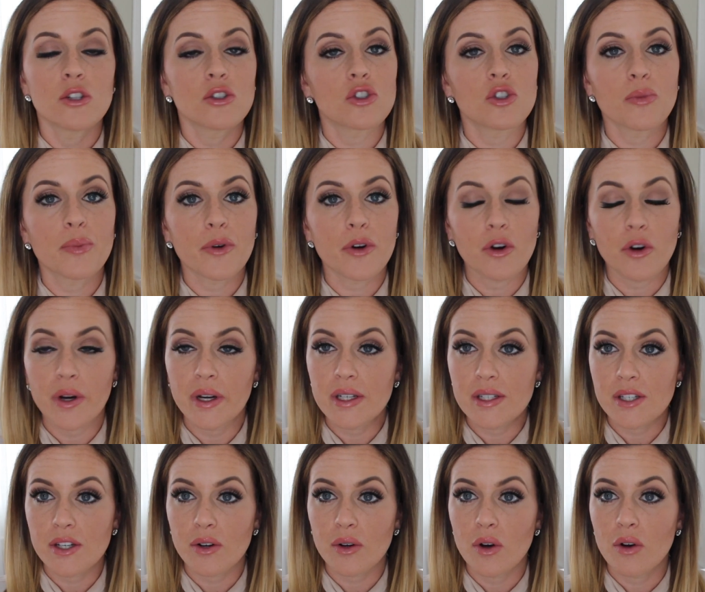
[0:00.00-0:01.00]
super
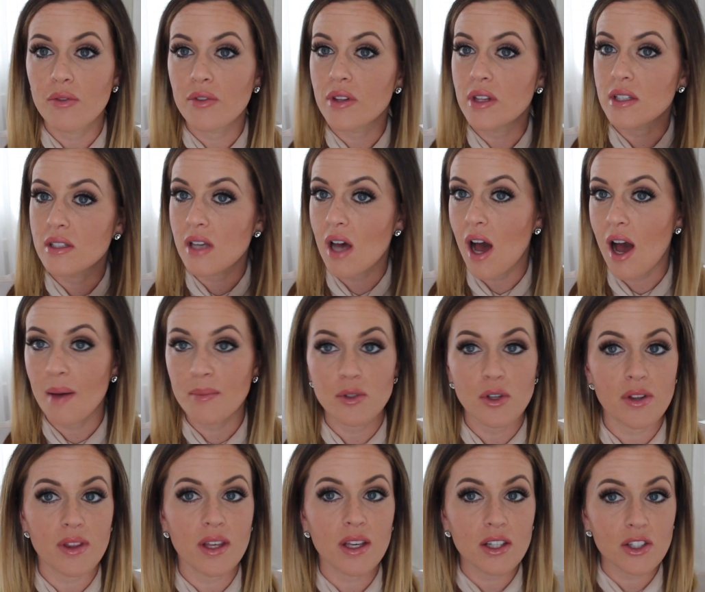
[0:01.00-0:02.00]
crazy or over the top. So
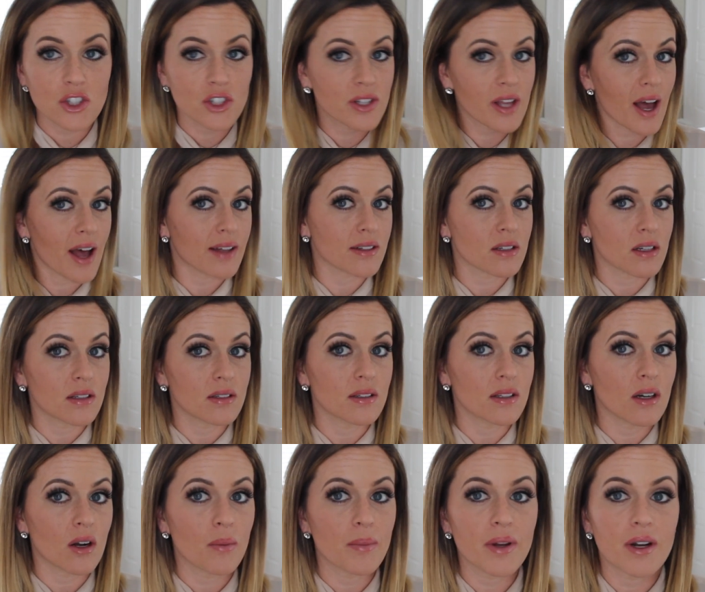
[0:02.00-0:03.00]
I think it just adds a
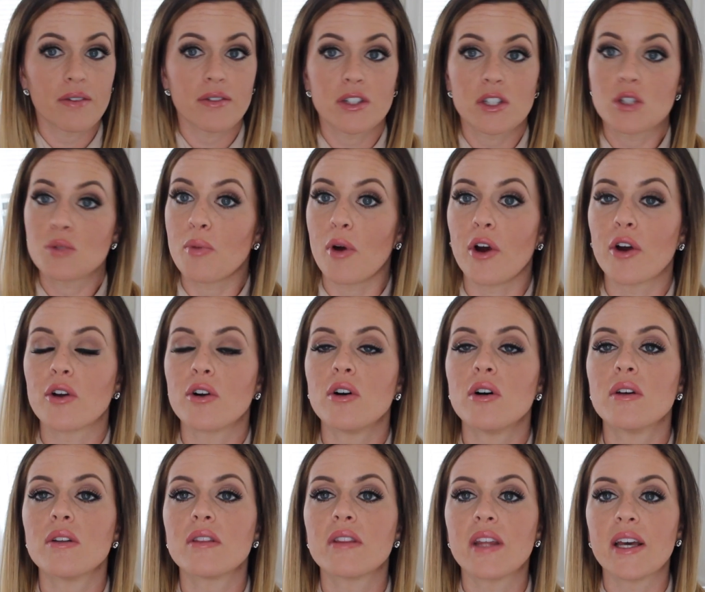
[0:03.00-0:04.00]
little bit of a sparkle.